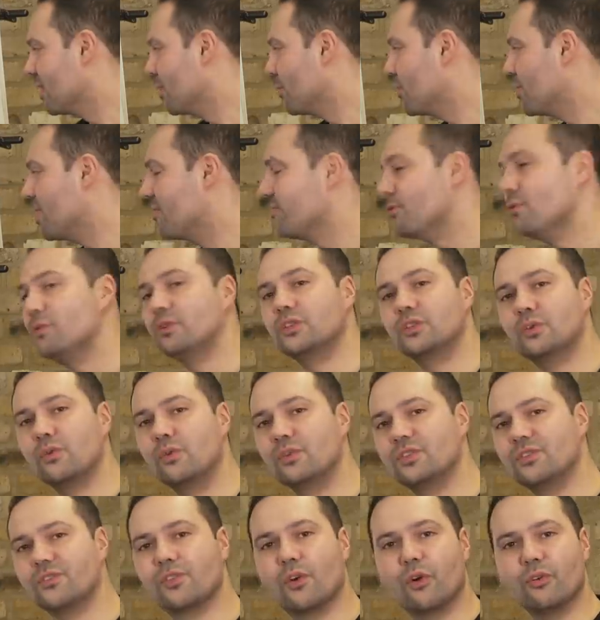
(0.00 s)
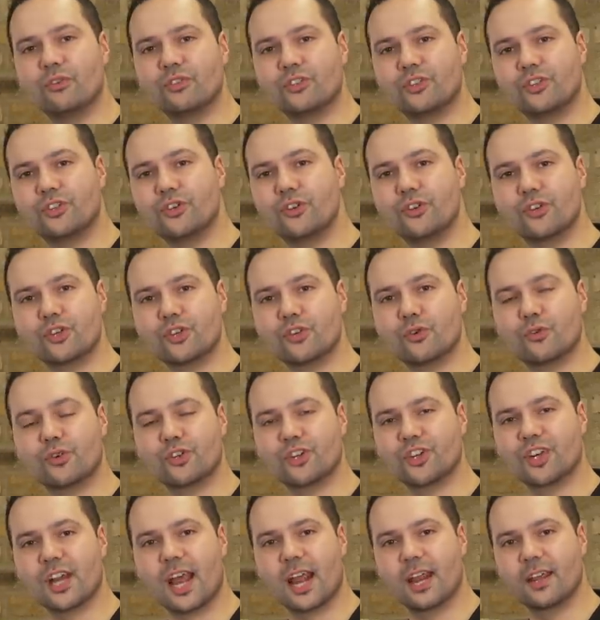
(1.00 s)
We have all sorts of constitutional
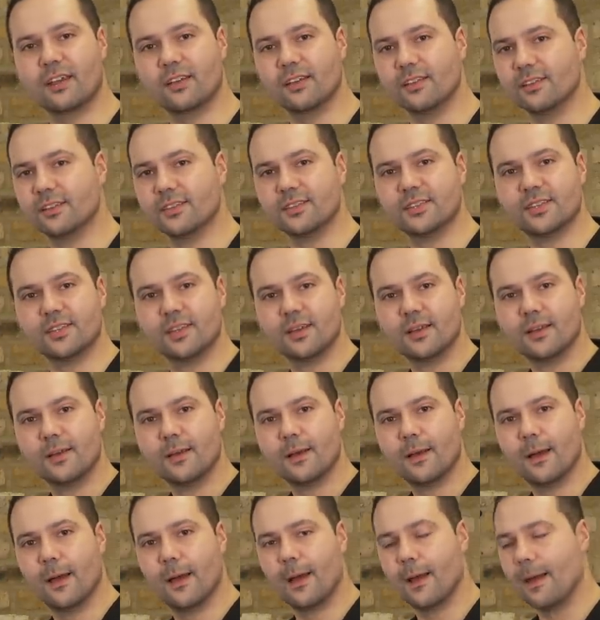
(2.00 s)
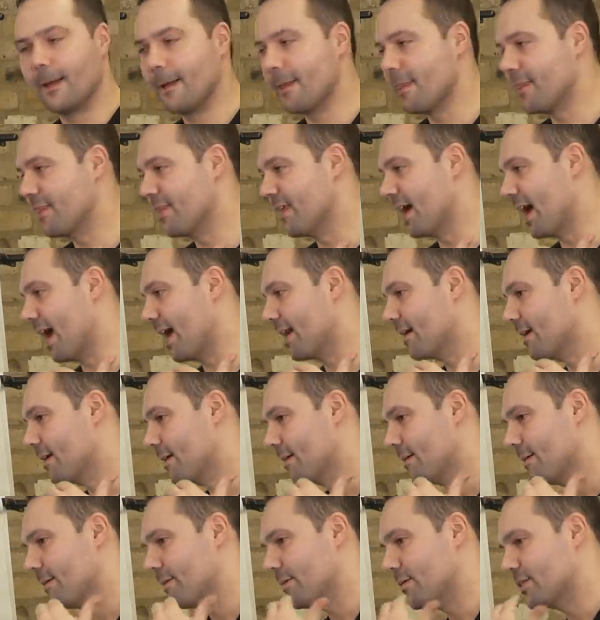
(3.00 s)
shenanigans uh, that
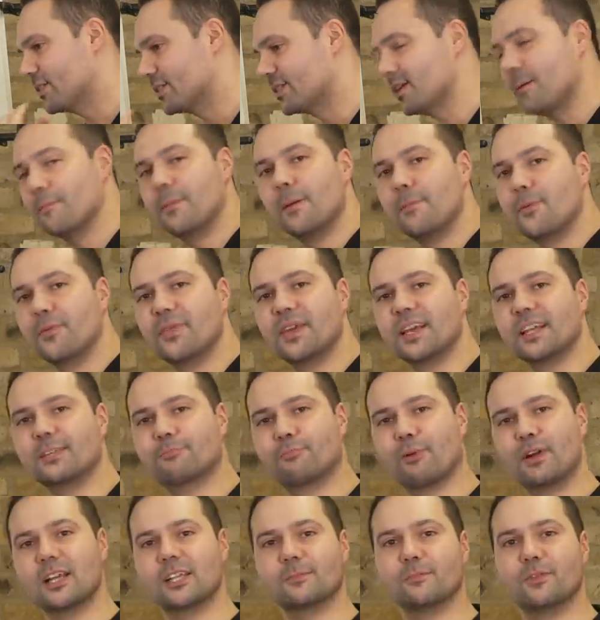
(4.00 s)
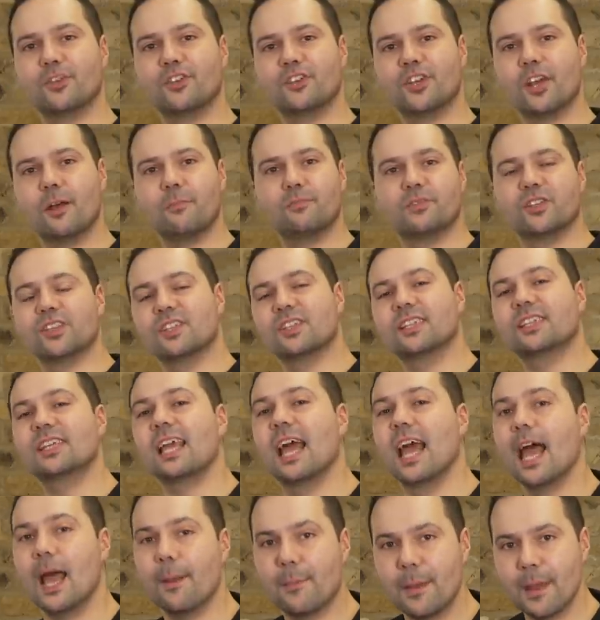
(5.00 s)
some people think it's brinksmanship to
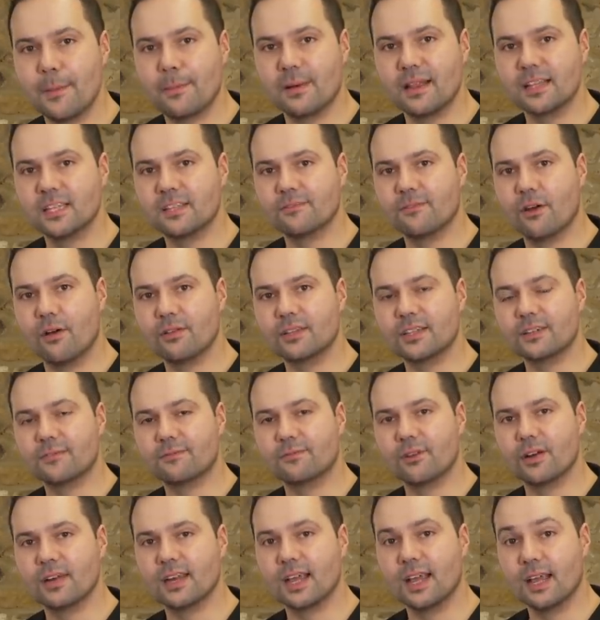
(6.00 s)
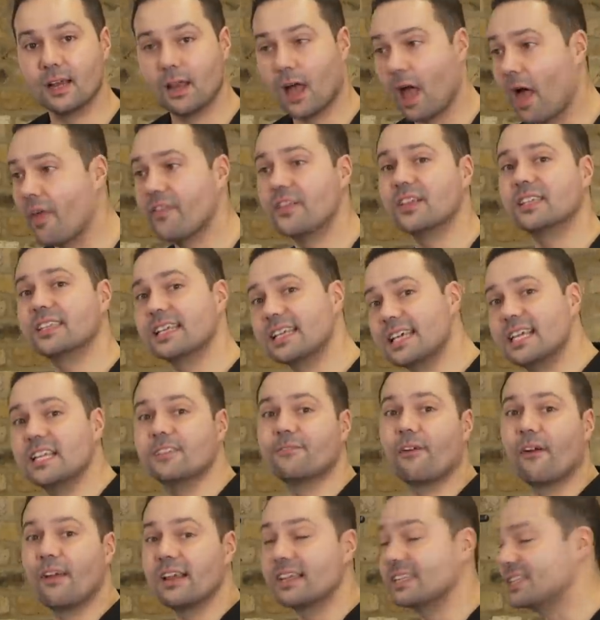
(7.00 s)
scare people into voting for a deal. Others think he's
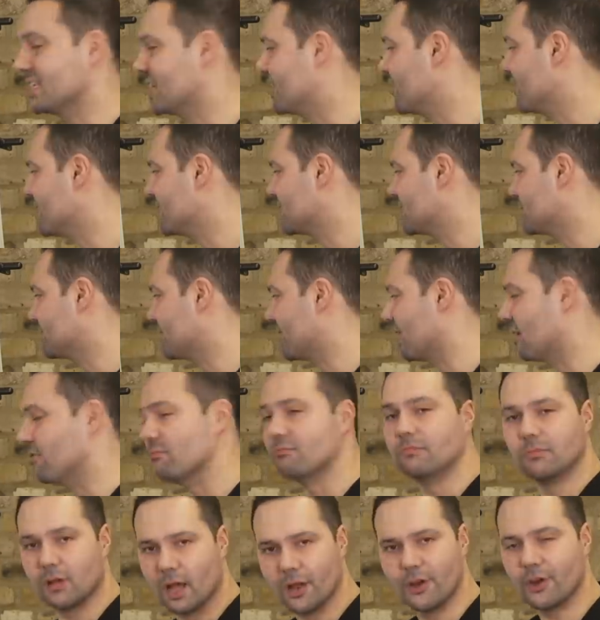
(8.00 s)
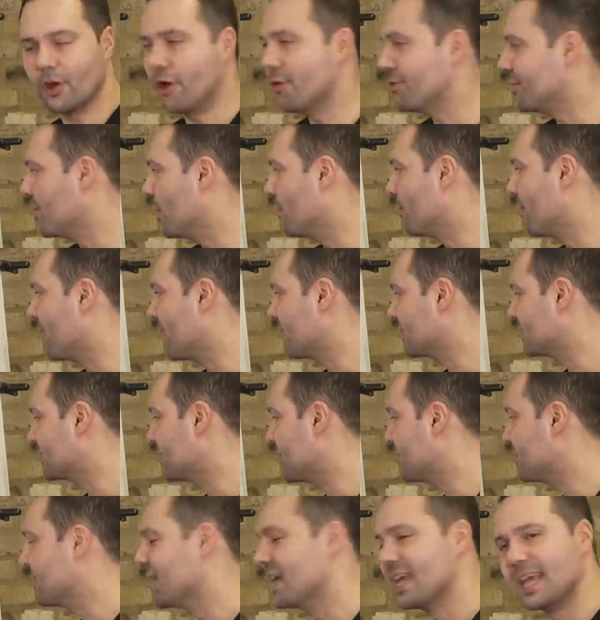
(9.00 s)
very serious about a no deal
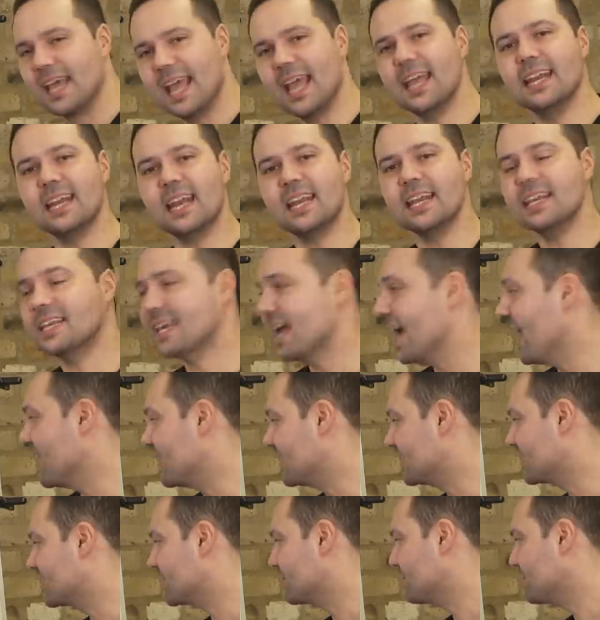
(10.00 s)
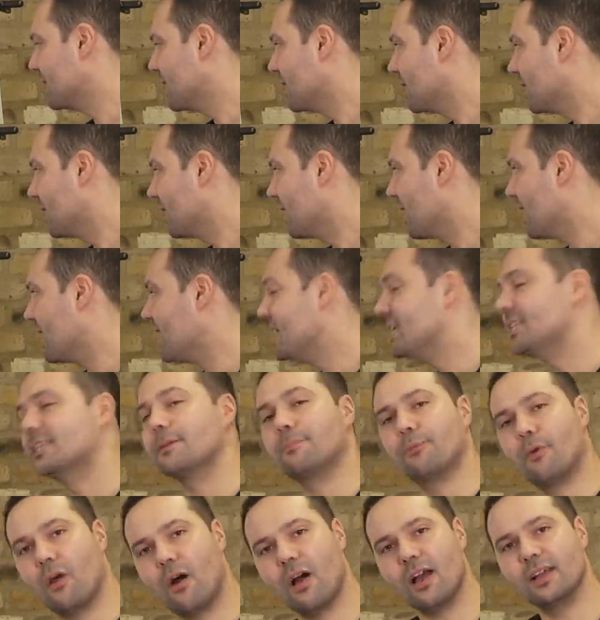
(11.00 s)
Brexit. In any case, uh, he
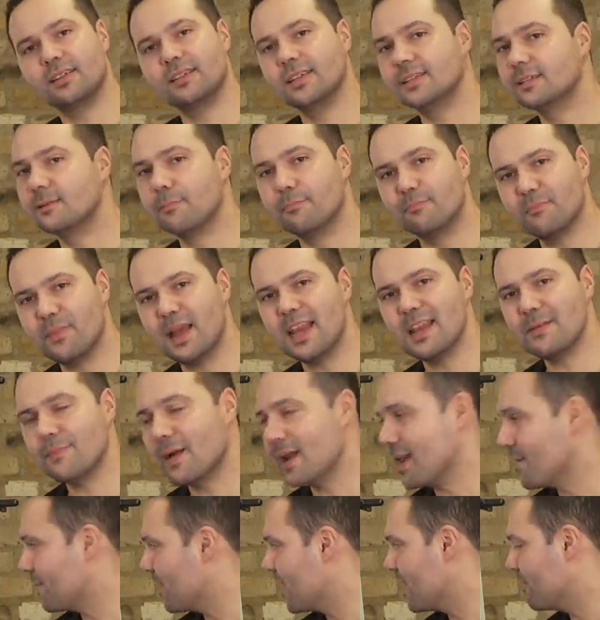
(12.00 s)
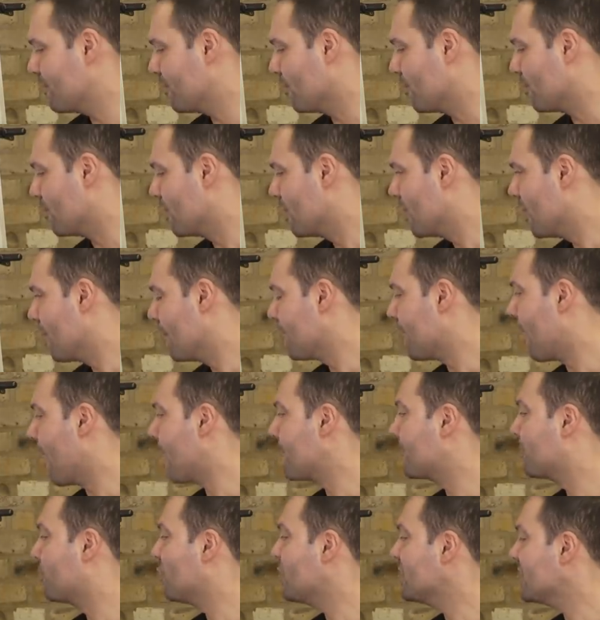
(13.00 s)
surprises many, many people by
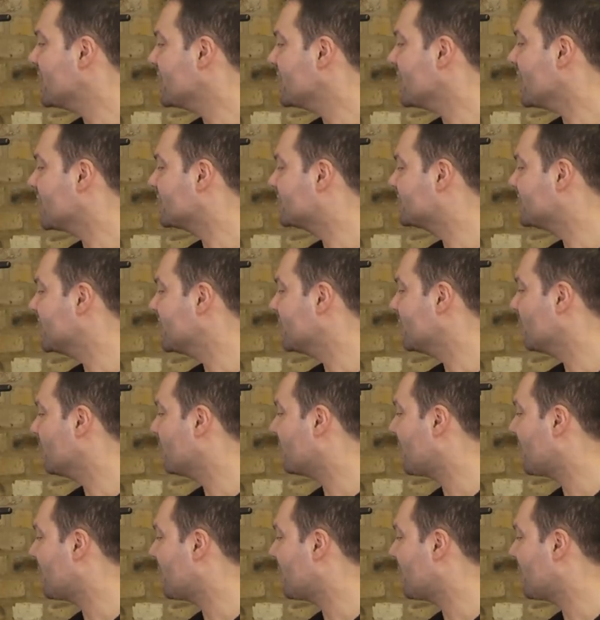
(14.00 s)
bringing a deal